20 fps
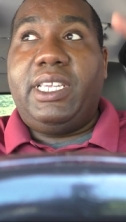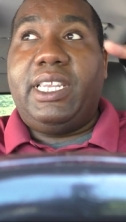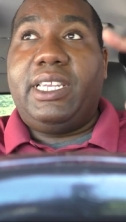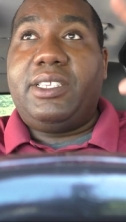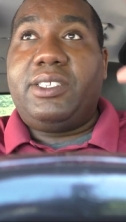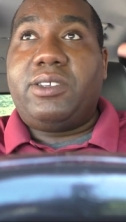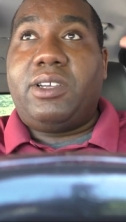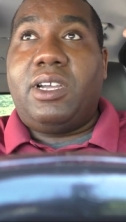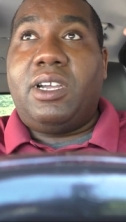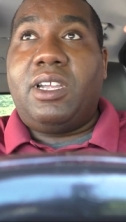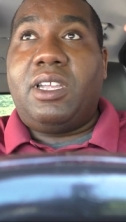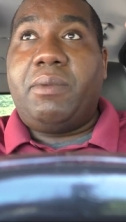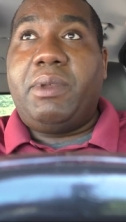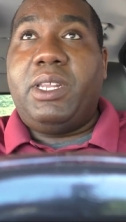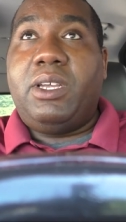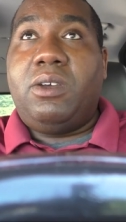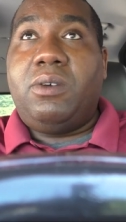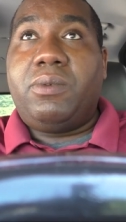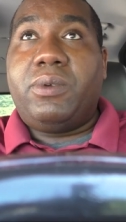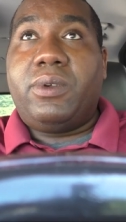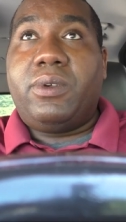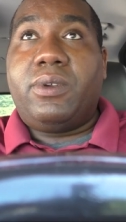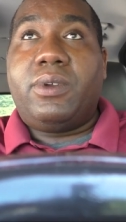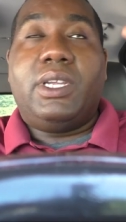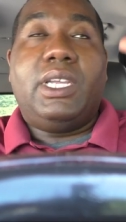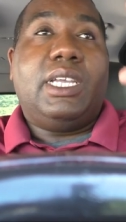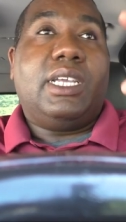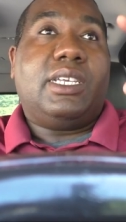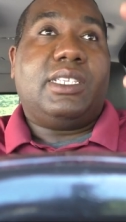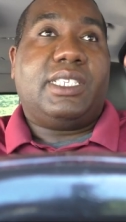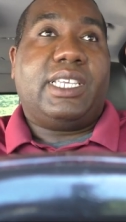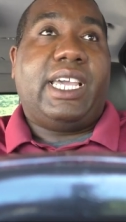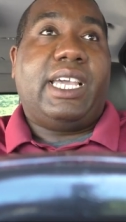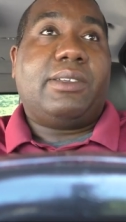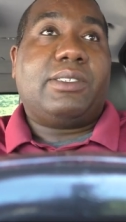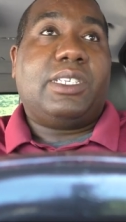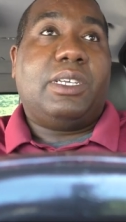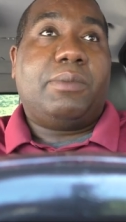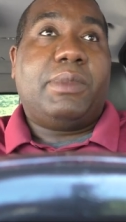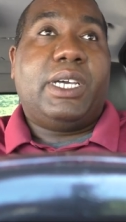to get into an argument over because the guy
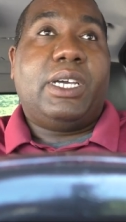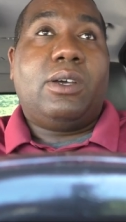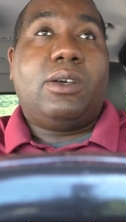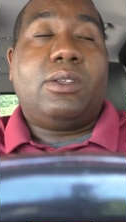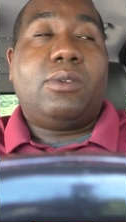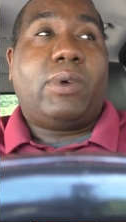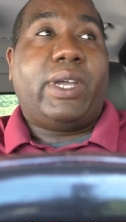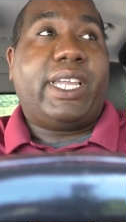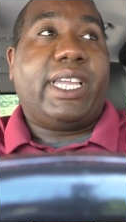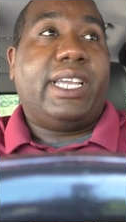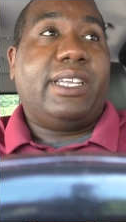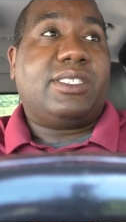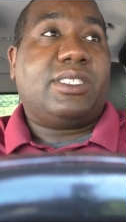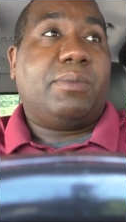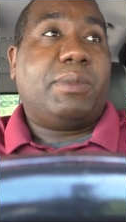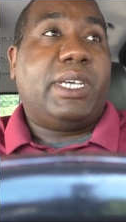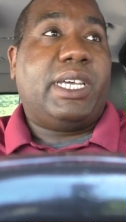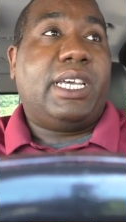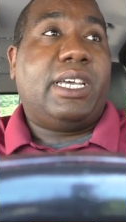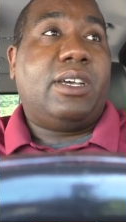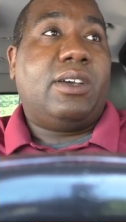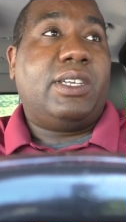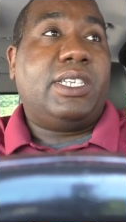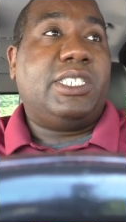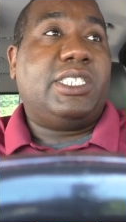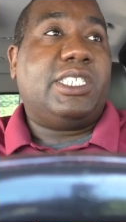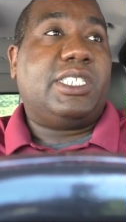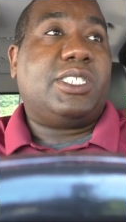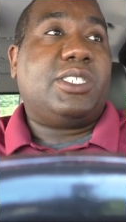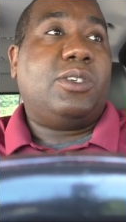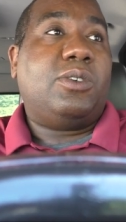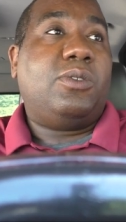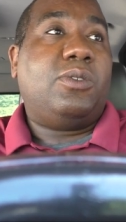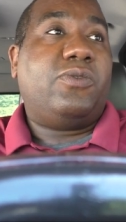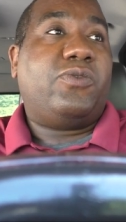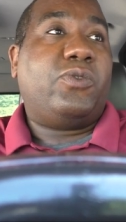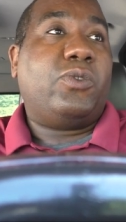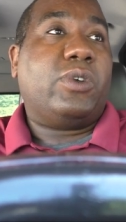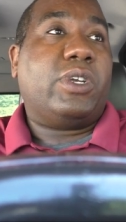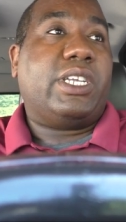was talking about, white guy was talking about how he just
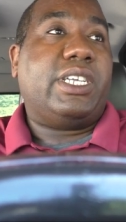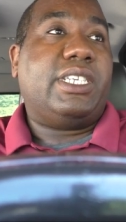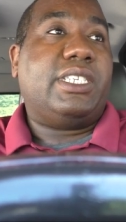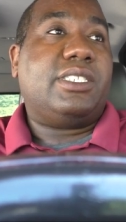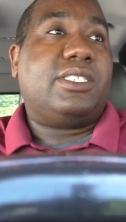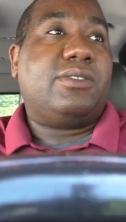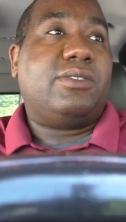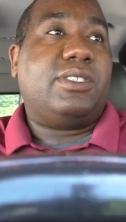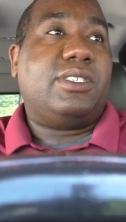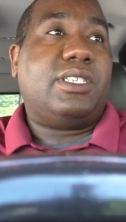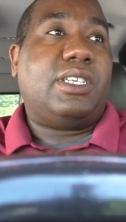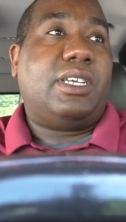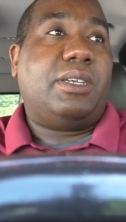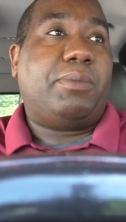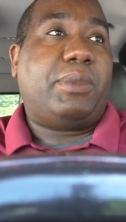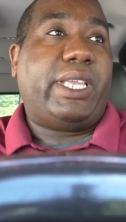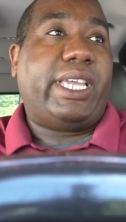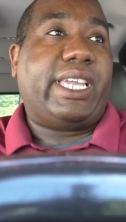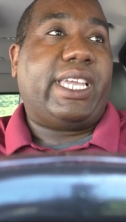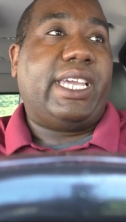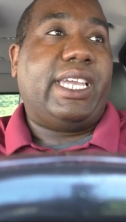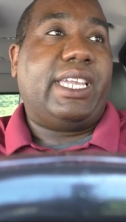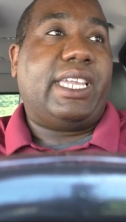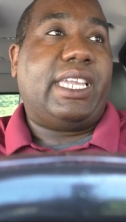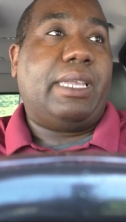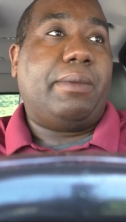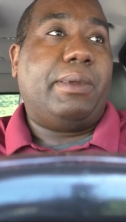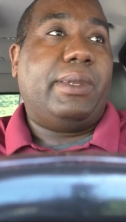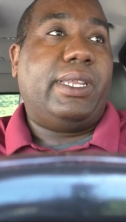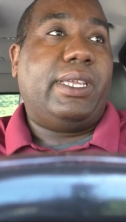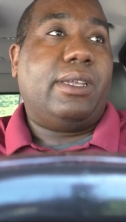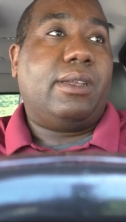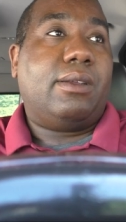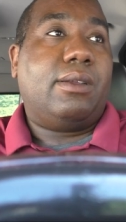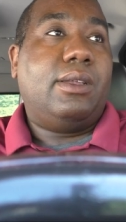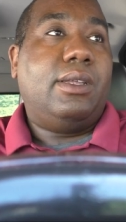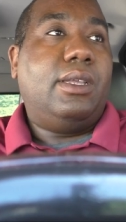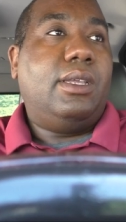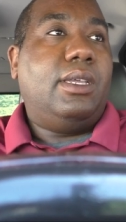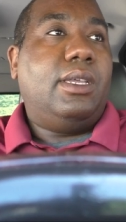sold four guns to a black guy came in there.